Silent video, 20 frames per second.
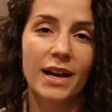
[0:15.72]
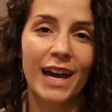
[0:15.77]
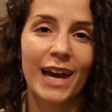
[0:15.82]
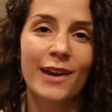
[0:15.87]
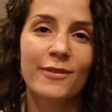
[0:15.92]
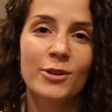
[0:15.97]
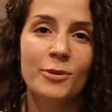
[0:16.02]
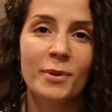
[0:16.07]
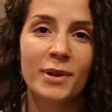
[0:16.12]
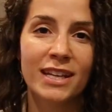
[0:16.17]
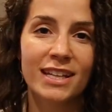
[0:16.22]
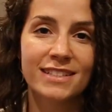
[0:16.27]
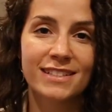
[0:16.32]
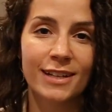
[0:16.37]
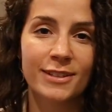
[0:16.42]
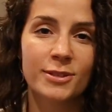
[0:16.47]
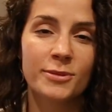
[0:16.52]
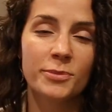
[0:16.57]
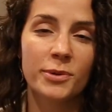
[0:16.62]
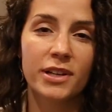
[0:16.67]
Hi everybody,
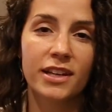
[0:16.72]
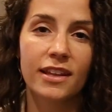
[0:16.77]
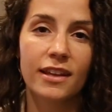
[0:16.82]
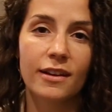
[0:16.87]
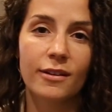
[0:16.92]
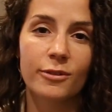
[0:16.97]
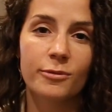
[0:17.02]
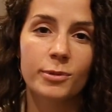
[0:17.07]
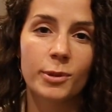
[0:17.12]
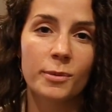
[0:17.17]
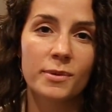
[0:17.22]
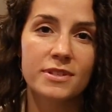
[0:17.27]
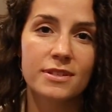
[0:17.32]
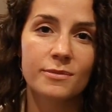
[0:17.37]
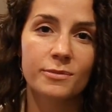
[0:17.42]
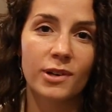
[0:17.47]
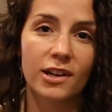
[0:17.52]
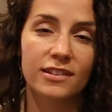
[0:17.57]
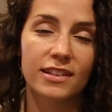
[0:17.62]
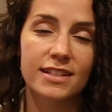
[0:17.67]
Dr. Brittany here at
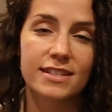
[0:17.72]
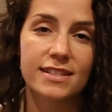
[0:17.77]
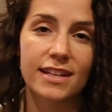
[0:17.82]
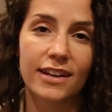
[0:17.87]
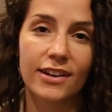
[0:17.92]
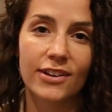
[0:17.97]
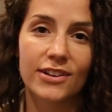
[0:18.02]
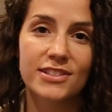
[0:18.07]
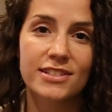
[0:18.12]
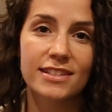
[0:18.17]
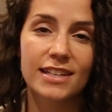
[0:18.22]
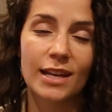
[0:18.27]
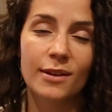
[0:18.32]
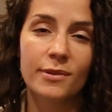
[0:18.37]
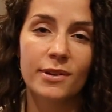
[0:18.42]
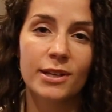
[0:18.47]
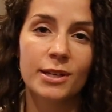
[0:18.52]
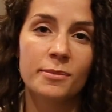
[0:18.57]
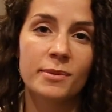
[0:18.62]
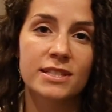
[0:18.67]
Bloomington Wellness Center, and today
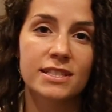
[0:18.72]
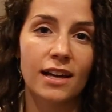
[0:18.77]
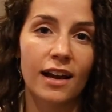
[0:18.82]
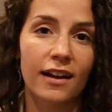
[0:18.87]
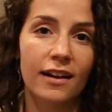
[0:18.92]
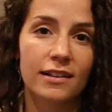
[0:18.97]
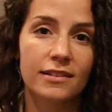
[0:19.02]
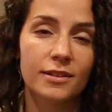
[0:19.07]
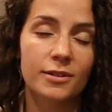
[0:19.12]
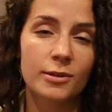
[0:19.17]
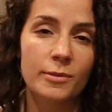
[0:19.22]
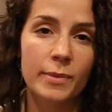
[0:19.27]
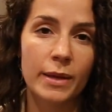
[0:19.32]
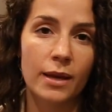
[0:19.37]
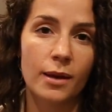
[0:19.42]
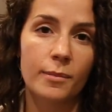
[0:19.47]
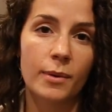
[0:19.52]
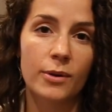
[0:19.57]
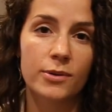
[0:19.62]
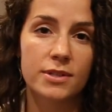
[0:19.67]
we're going to be talking a little
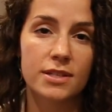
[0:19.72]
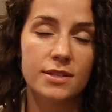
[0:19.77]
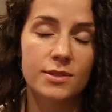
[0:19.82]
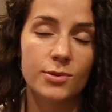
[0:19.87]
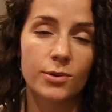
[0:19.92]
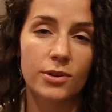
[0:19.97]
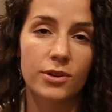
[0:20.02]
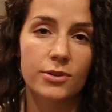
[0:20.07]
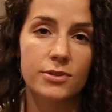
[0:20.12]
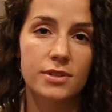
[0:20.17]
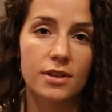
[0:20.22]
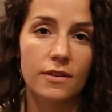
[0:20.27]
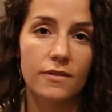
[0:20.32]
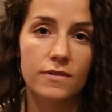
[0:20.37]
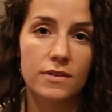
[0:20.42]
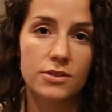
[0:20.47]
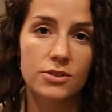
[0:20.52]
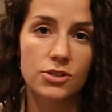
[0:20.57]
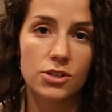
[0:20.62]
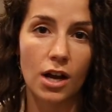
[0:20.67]
bit about disorders
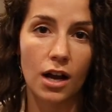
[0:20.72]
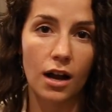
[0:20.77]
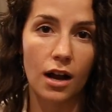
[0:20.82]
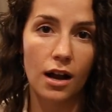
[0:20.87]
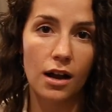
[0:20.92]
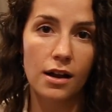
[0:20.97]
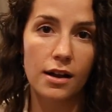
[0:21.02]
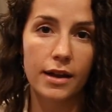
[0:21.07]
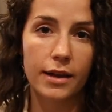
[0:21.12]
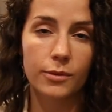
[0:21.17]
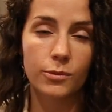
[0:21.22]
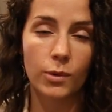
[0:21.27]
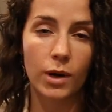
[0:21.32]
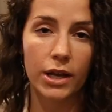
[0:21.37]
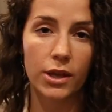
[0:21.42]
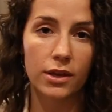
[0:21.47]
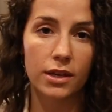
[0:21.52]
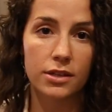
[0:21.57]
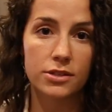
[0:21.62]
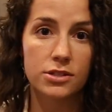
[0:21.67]
of the jaw and
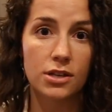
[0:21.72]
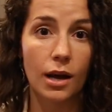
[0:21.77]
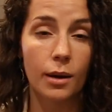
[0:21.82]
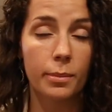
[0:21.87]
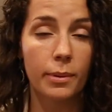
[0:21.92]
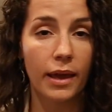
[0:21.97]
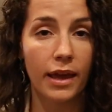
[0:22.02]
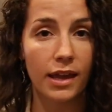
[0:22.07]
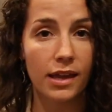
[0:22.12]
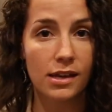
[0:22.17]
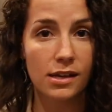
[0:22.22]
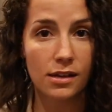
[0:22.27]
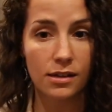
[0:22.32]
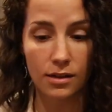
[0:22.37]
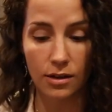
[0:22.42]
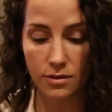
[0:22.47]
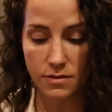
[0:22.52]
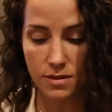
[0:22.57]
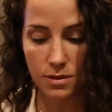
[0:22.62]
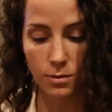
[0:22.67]
why you get jaw pain,
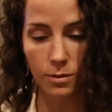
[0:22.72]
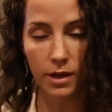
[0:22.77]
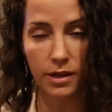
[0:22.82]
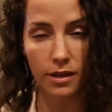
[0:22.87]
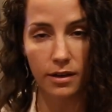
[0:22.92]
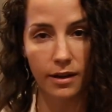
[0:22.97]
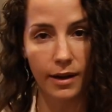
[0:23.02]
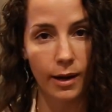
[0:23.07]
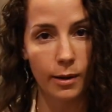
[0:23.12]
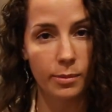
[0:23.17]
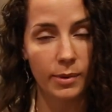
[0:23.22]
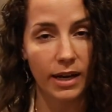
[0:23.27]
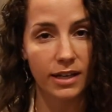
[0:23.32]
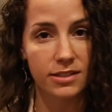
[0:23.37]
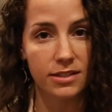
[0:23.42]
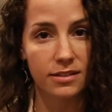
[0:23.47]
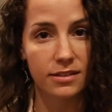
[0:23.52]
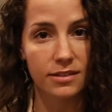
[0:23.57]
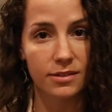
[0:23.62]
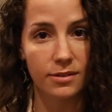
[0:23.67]
and also what your
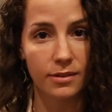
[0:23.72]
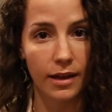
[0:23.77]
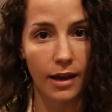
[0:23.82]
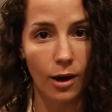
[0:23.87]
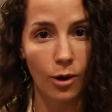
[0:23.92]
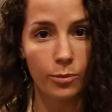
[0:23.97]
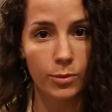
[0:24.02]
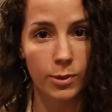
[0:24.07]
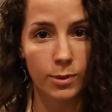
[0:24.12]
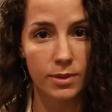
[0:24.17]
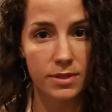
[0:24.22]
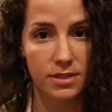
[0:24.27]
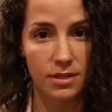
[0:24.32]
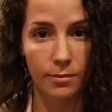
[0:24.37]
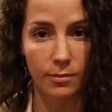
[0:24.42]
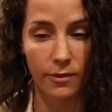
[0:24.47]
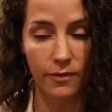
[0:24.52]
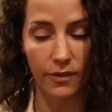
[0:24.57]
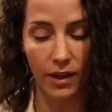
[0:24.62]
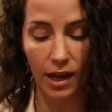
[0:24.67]
chiropractor can do to help you with
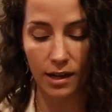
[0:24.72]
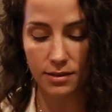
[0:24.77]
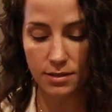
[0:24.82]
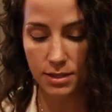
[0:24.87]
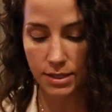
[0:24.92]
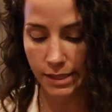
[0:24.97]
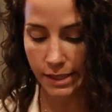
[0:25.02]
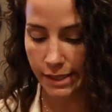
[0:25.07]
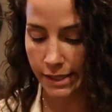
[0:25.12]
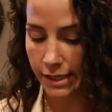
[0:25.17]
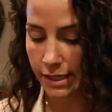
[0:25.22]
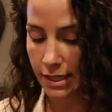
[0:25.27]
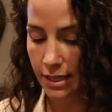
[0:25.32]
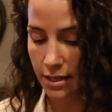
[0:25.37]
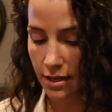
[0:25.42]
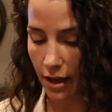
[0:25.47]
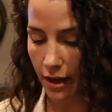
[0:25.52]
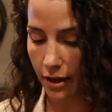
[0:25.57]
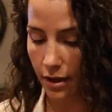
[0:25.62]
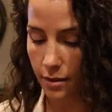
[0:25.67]
some of that.
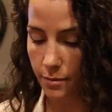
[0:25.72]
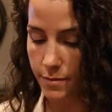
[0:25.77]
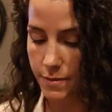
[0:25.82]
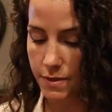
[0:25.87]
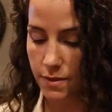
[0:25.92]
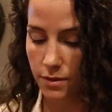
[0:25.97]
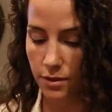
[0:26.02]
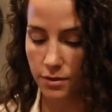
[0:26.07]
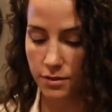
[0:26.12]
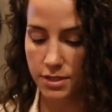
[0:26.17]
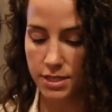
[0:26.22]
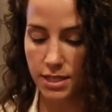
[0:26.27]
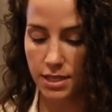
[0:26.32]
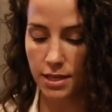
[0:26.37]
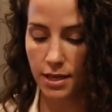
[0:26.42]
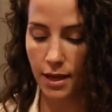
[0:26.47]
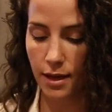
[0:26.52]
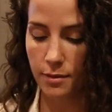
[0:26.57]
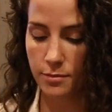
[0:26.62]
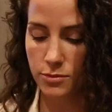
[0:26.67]
So your
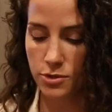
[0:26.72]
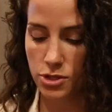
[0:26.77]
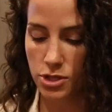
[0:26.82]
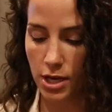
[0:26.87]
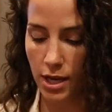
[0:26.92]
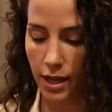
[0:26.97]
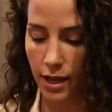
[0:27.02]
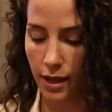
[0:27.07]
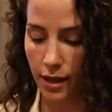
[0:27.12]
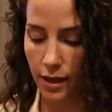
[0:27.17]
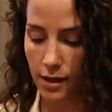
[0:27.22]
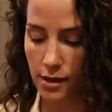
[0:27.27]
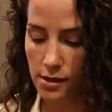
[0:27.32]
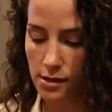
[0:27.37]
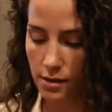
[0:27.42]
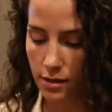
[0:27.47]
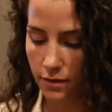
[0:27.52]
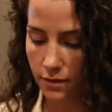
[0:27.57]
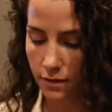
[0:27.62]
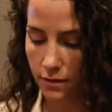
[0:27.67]

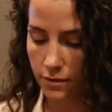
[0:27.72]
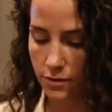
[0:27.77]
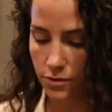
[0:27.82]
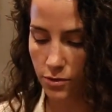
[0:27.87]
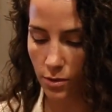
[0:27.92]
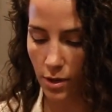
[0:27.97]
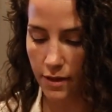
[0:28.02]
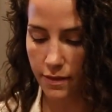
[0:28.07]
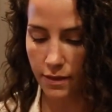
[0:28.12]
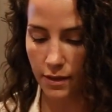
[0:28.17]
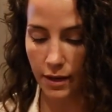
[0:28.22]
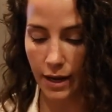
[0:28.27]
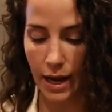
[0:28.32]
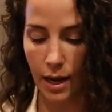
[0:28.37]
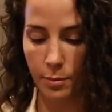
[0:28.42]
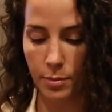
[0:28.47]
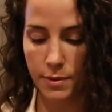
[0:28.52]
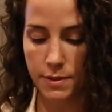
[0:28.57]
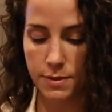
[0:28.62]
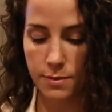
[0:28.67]
TMJ is the joint that
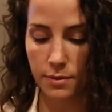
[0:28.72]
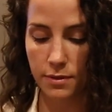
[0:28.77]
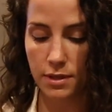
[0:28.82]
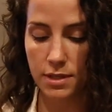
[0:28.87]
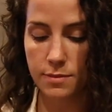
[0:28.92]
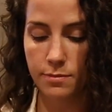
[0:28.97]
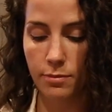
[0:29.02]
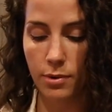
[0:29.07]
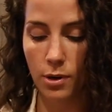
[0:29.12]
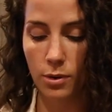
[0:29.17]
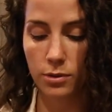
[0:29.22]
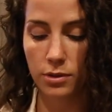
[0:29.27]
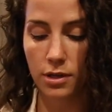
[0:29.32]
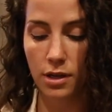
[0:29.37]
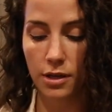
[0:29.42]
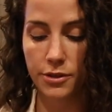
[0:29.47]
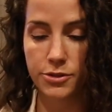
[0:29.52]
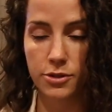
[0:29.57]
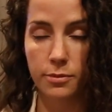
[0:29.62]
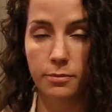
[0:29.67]
happens when this bone
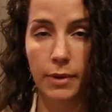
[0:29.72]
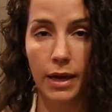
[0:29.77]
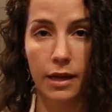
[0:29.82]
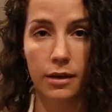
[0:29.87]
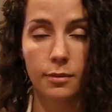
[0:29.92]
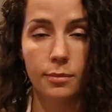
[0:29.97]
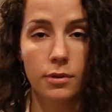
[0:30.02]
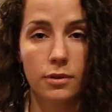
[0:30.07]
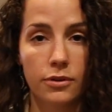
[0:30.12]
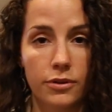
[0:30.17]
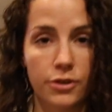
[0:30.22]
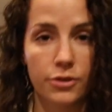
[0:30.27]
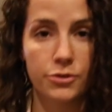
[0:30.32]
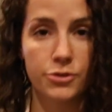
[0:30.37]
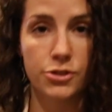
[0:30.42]
called your mandible or your